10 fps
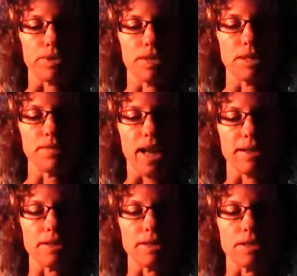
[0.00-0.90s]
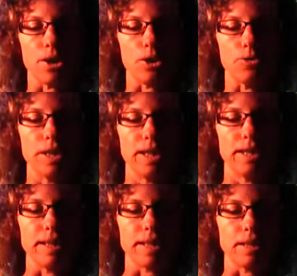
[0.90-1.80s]
perceived as. And so
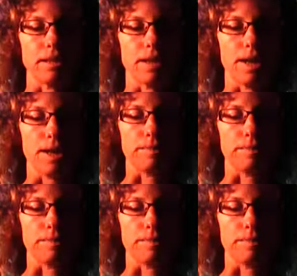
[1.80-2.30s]
they can